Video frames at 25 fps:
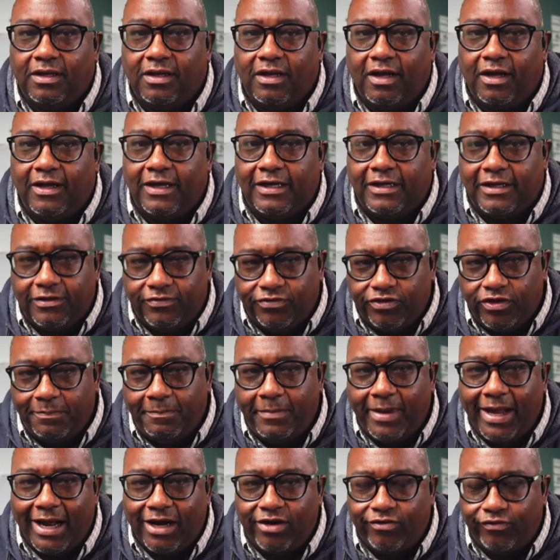the
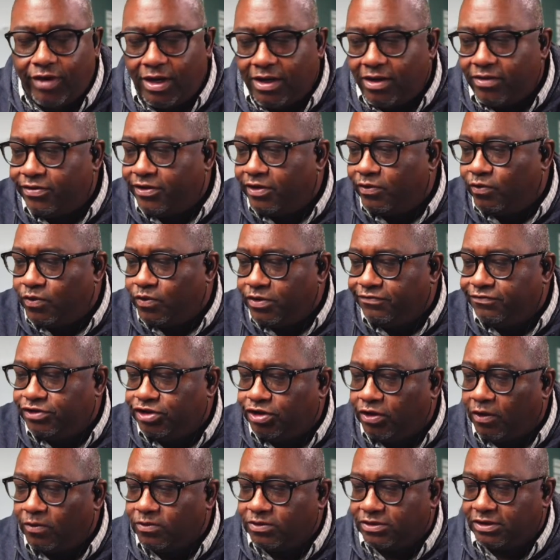background that we've
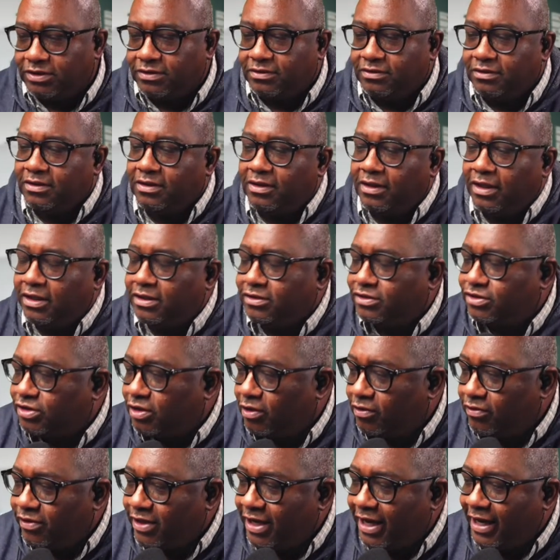chosen. And so
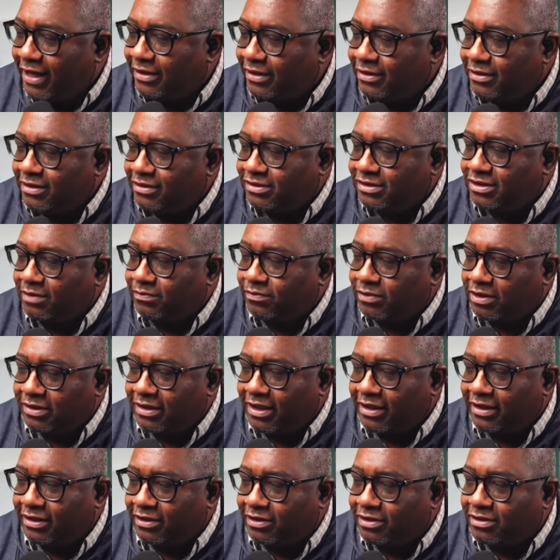that is something
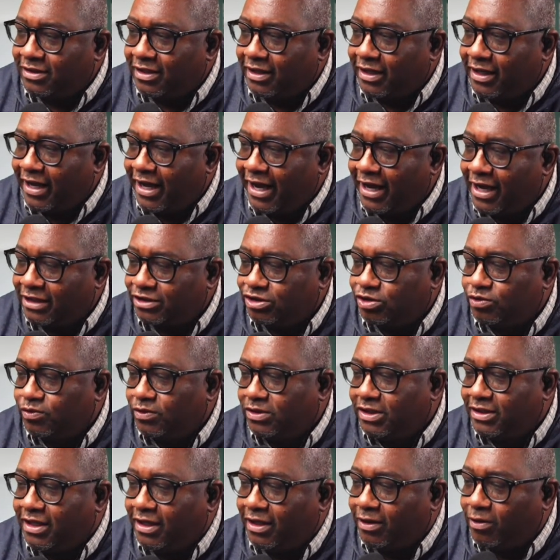that can
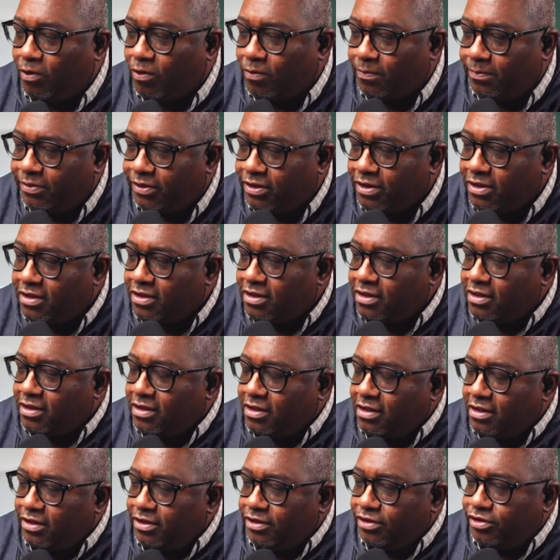actually help
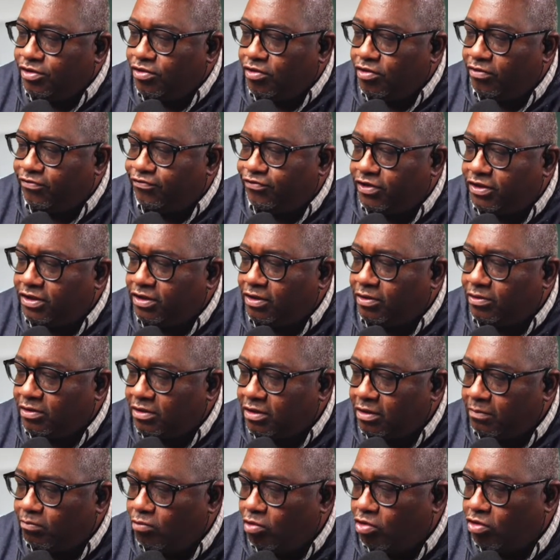your video
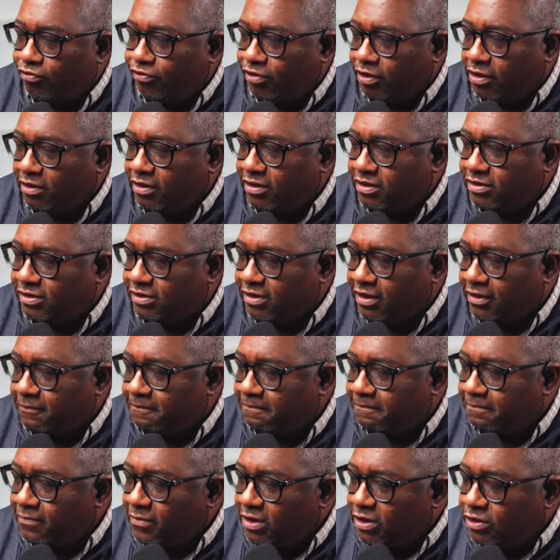look more realistic.
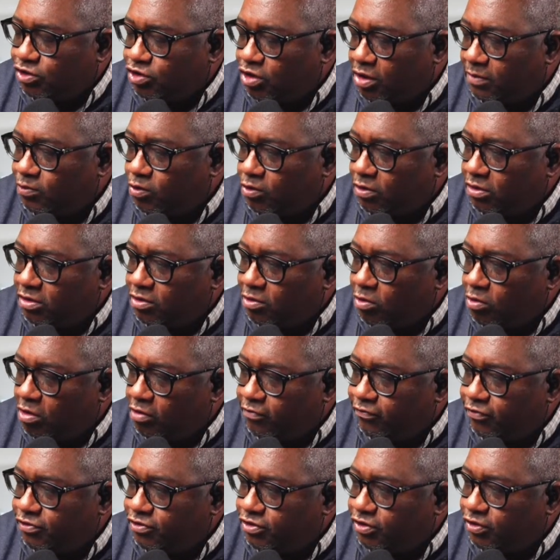So I'm going to go
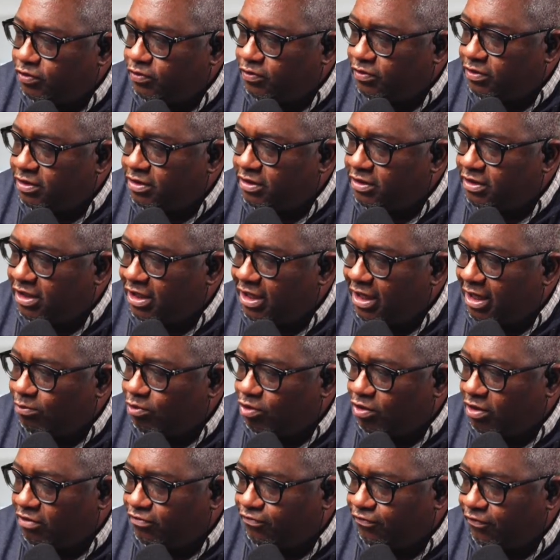over to the
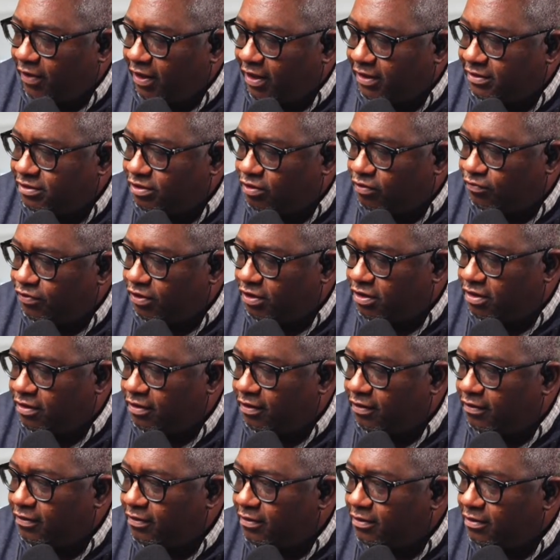camera effects over
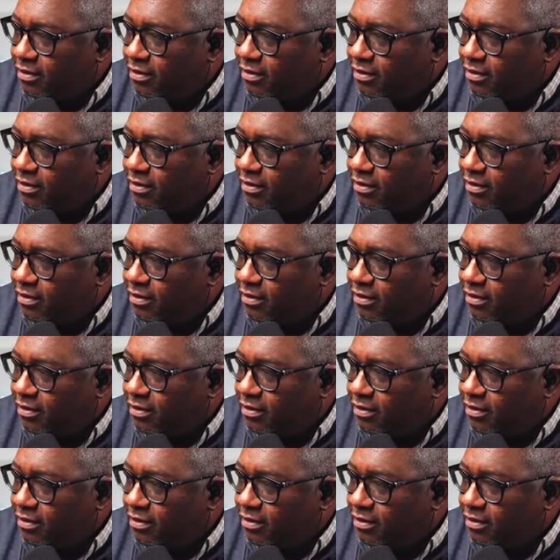here,